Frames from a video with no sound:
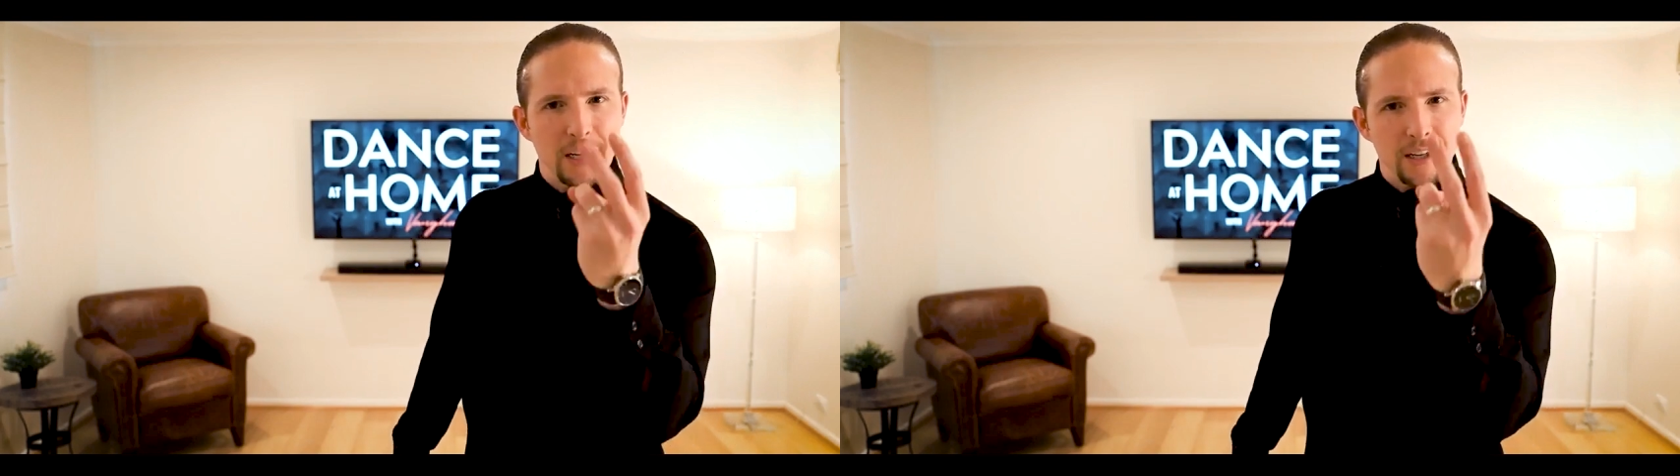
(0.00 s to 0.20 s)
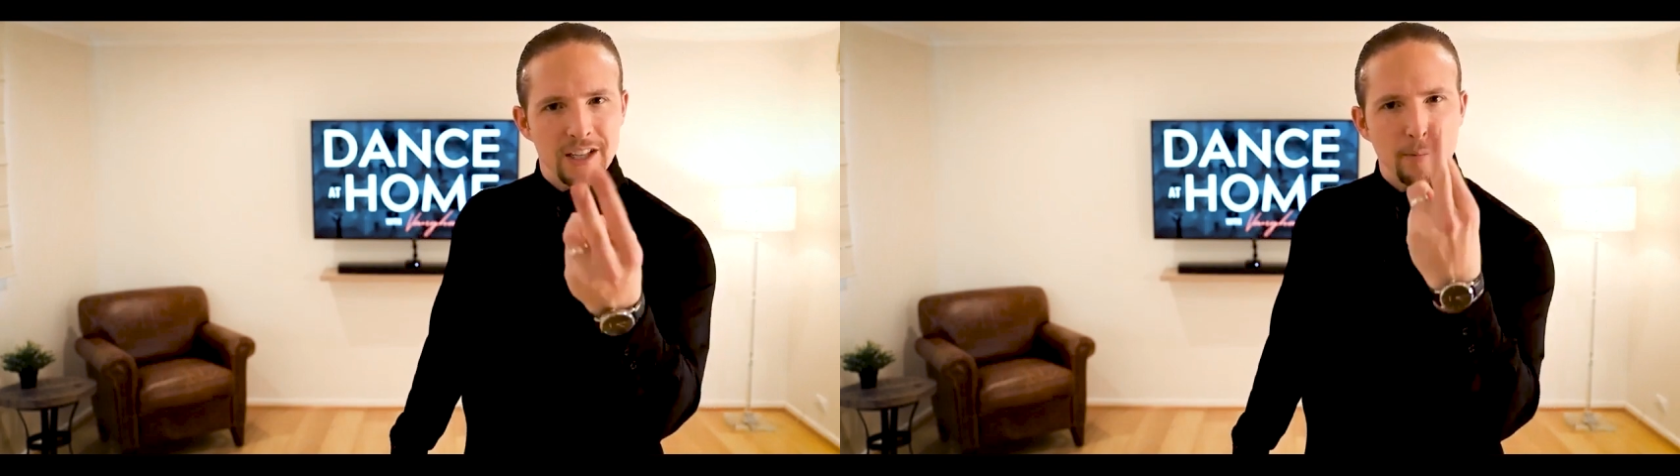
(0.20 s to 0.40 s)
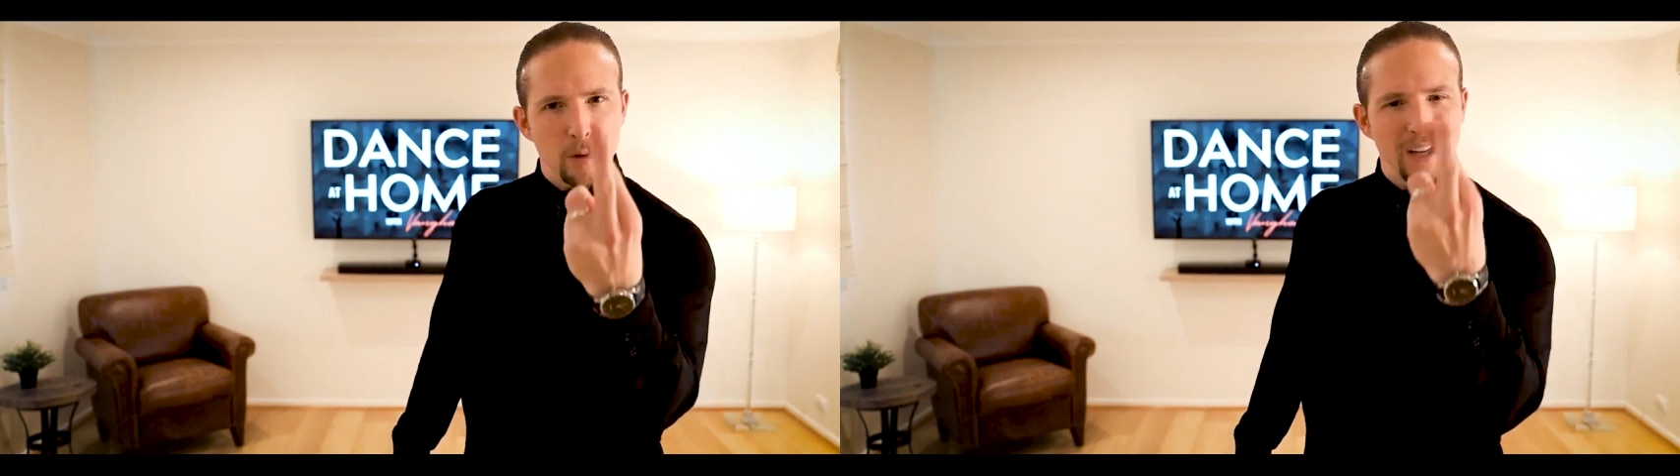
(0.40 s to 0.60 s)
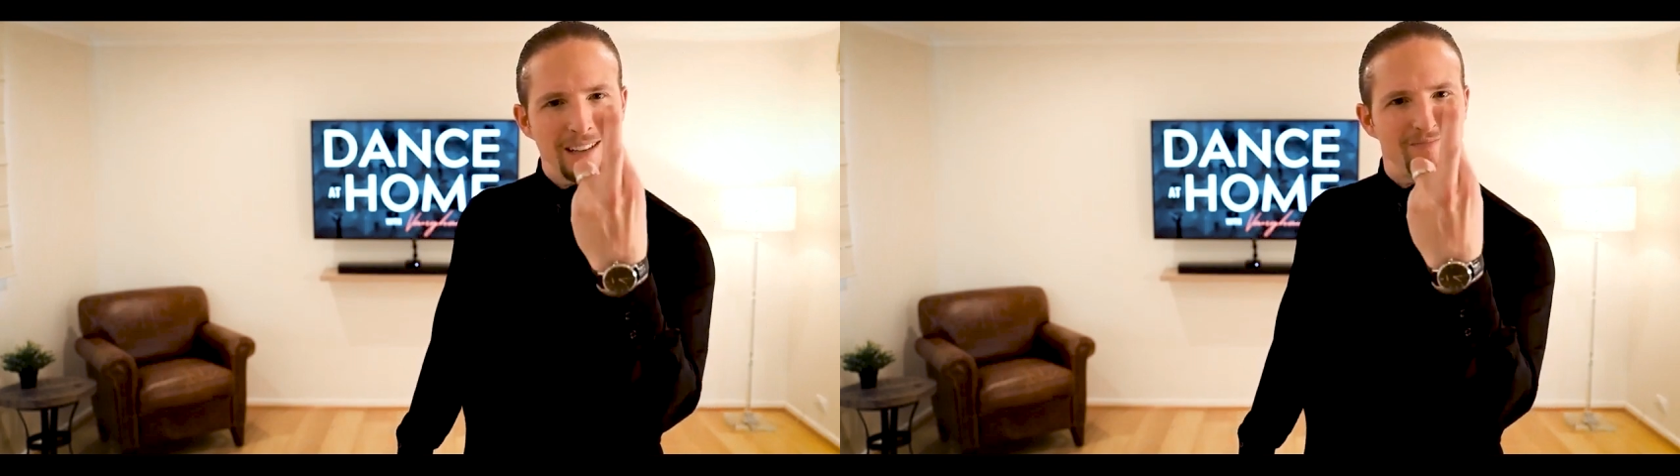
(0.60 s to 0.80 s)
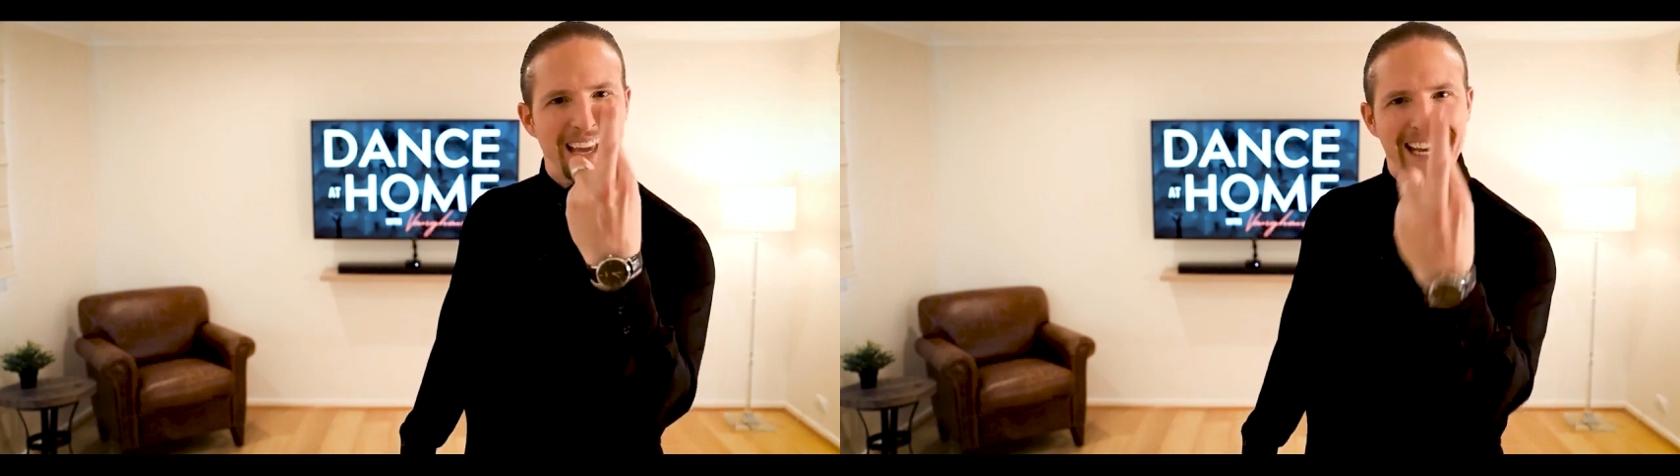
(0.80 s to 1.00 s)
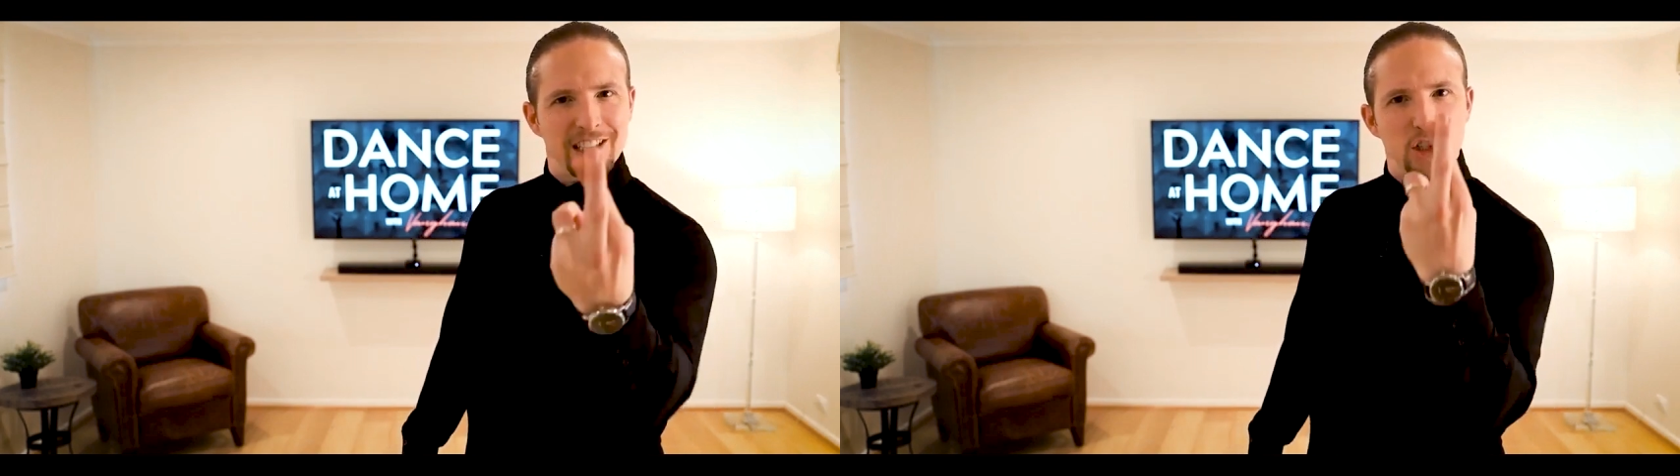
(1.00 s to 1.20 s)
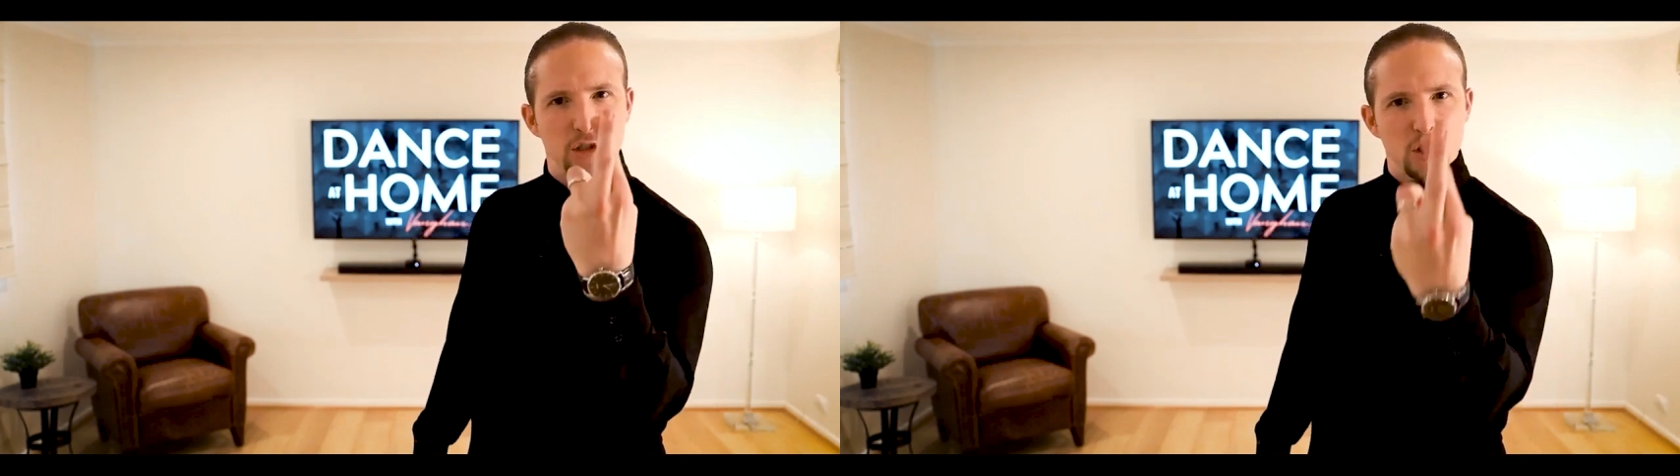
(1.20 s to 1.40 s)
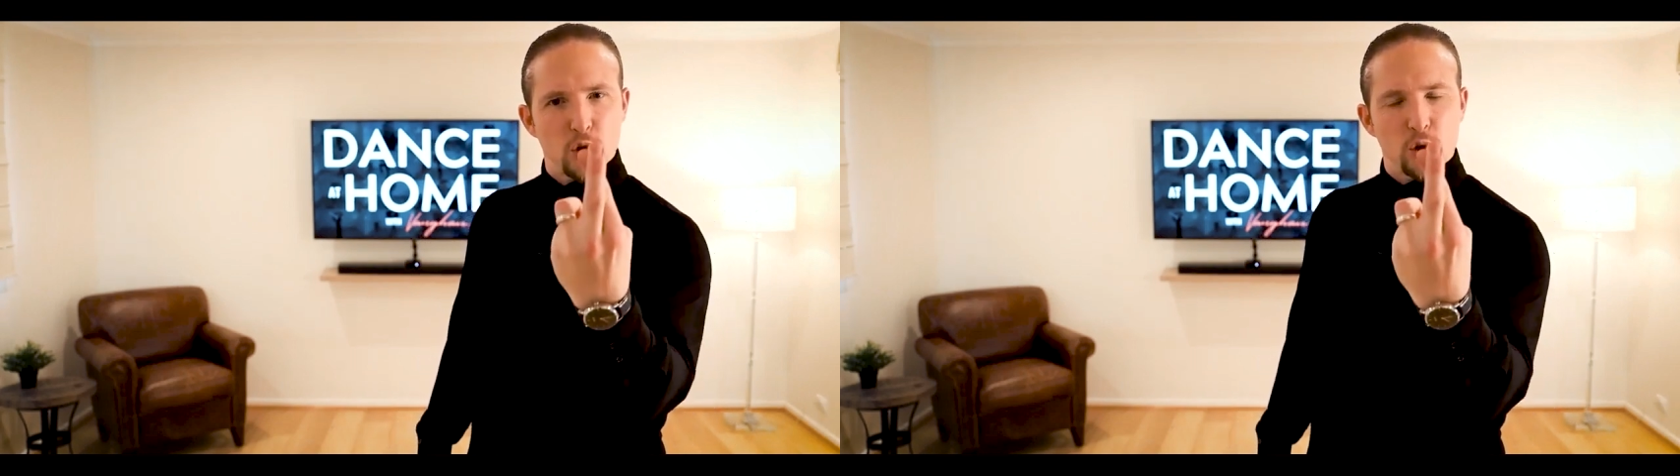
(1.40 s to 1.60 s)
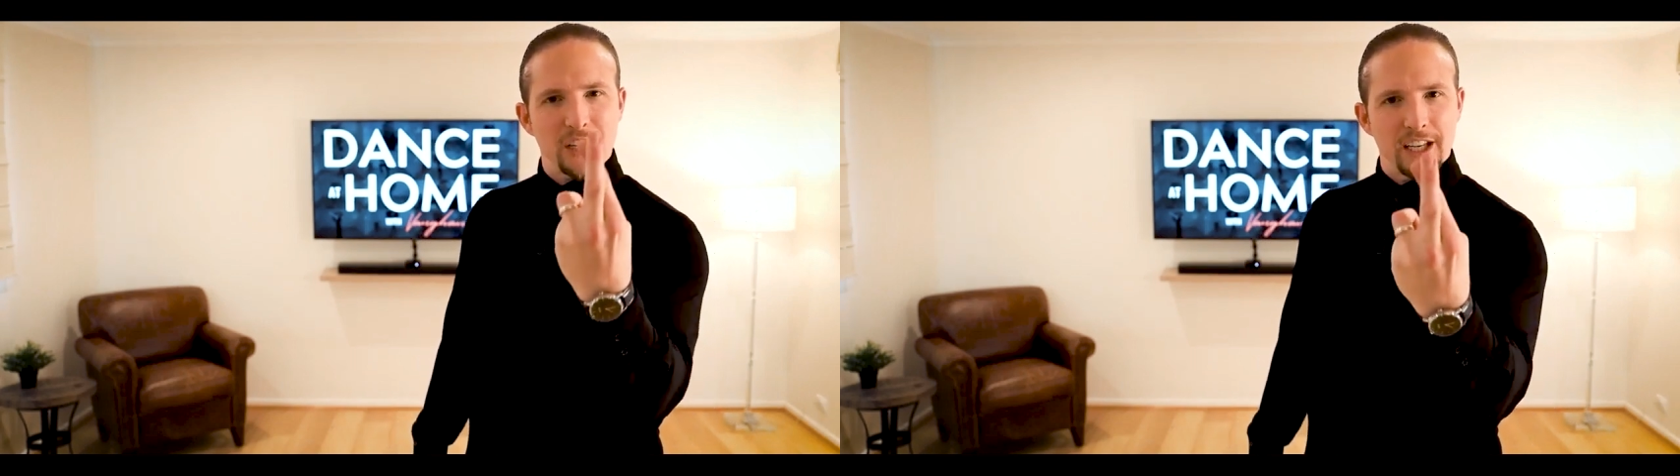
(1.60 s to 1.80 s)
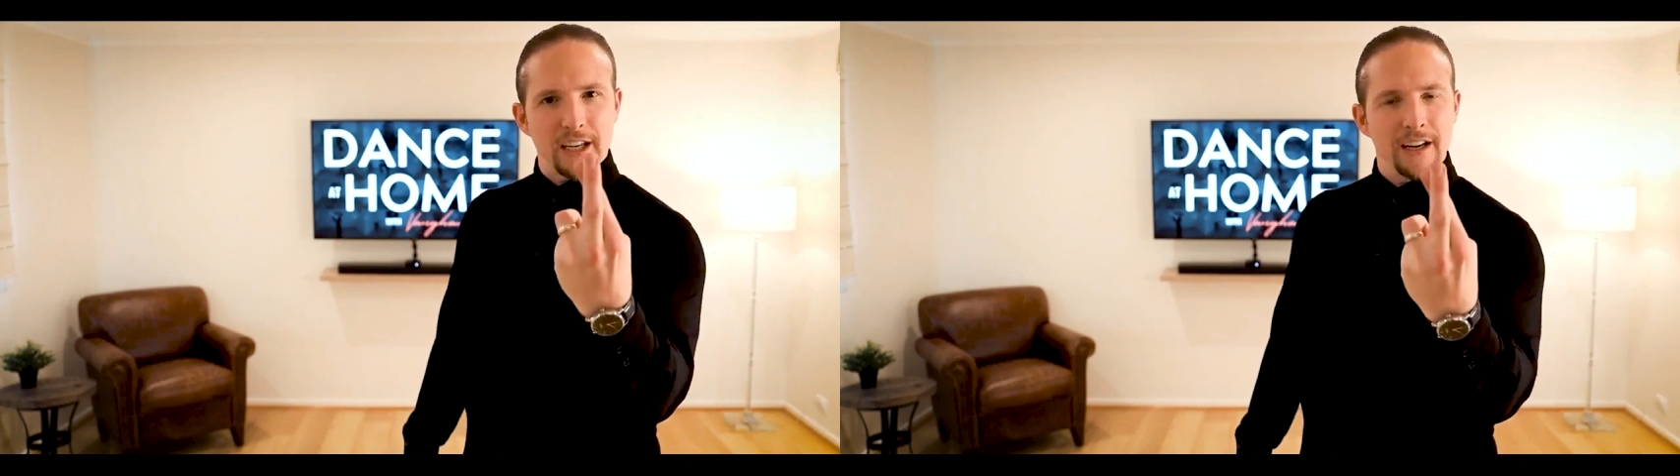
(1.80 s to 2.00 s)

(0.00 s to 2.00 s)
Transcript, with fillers: a double-edged sword here.